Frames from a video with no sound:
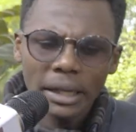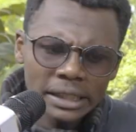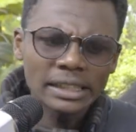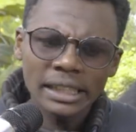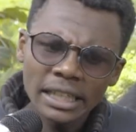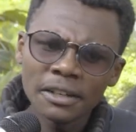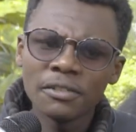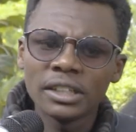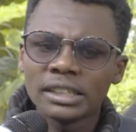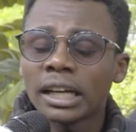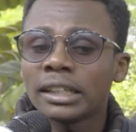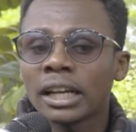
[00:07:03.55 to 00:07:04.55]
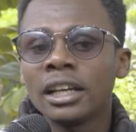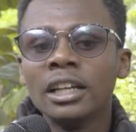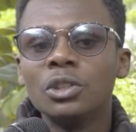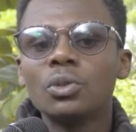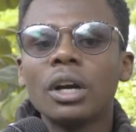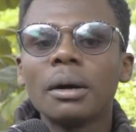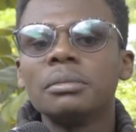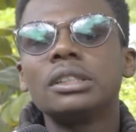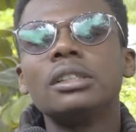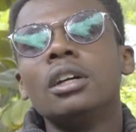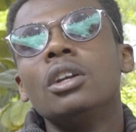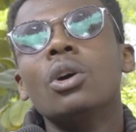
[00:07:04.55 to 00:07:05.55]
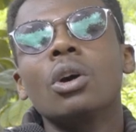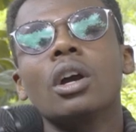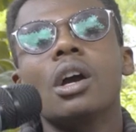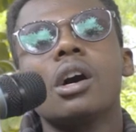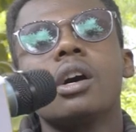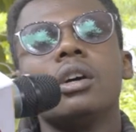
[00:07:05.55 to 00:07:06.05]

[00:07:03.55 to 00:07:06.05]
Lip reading: each and every Saturday to come see the dog.